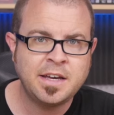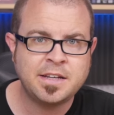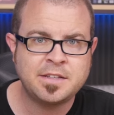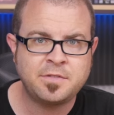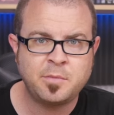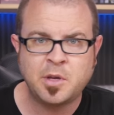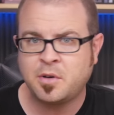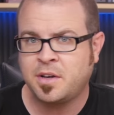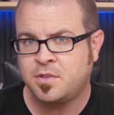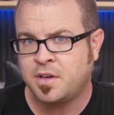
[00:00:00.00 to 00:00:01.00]
and to
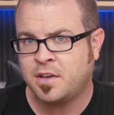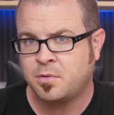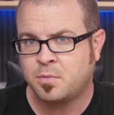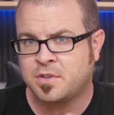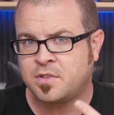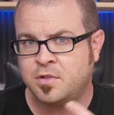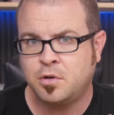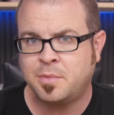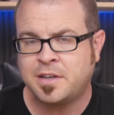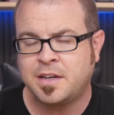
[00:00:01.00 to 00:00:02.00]
familiarize you guys with what's new
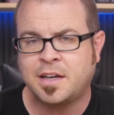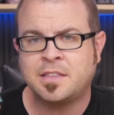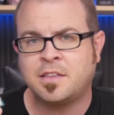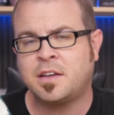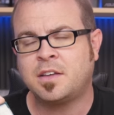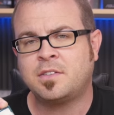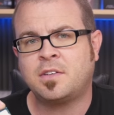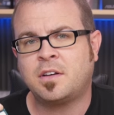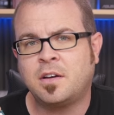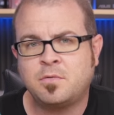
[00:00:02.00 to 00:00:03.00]
about it, I thought I'd
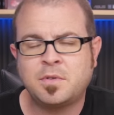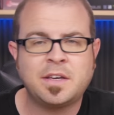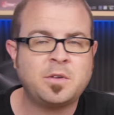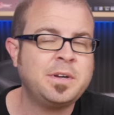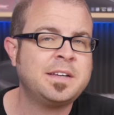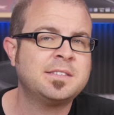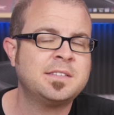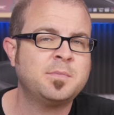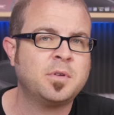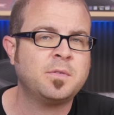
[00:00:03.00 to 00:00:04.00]
start off with a quick and
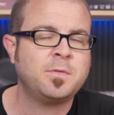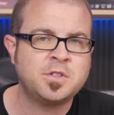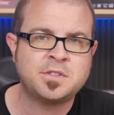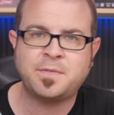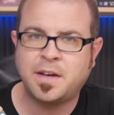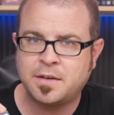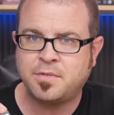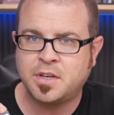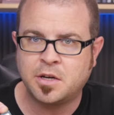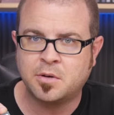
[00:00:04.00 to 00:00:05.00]
simple first five
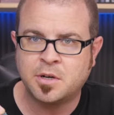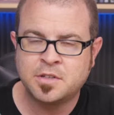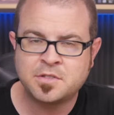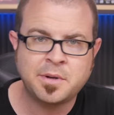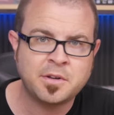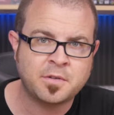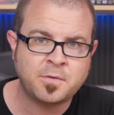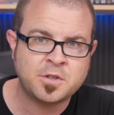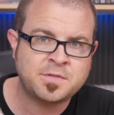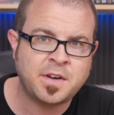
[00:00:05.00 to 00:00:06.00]
video. So here are the
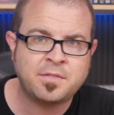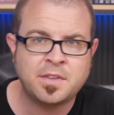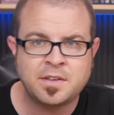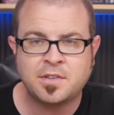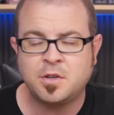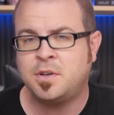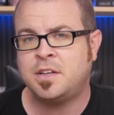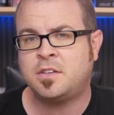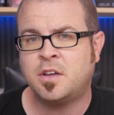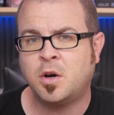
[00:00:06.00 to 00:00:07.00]
first five things that you
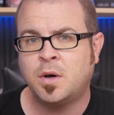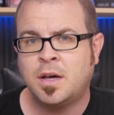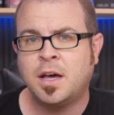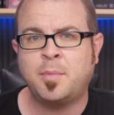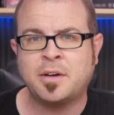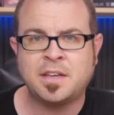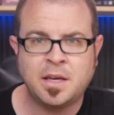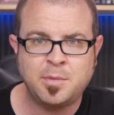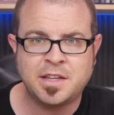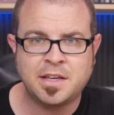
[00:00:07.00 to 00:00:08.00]
need to know about
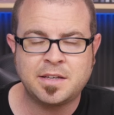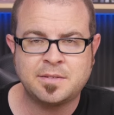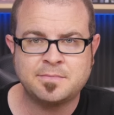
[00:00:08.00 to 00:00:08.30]
Kaby Lake.